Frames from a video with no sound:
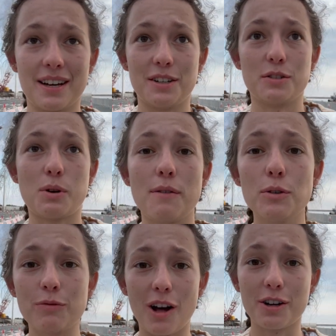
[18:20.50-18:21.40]
a
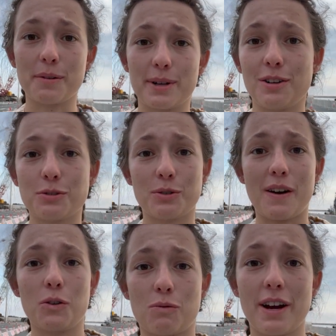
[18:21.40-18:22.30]
travel vlogger, but also a
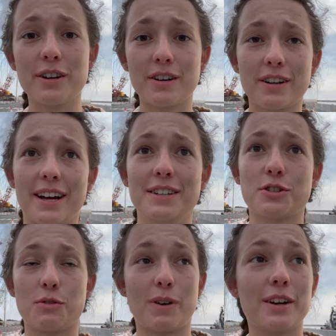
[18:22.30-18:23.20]
travel writer and
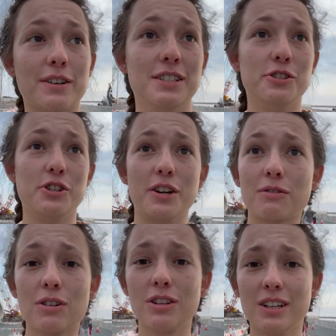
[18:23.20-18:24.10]
just a writer in
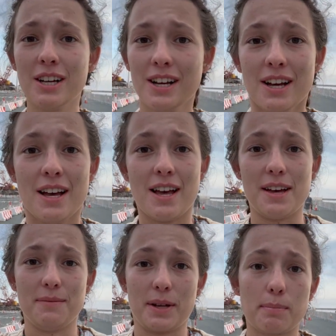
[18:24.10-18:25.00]
general.
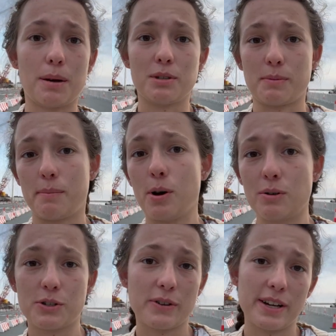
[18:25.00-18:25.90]
And like publish my
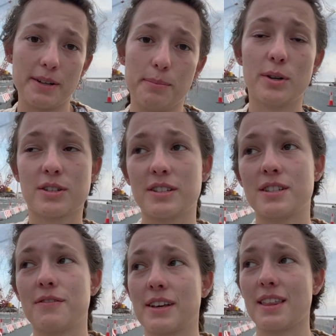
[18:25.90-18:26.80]
poetry and books and stuff like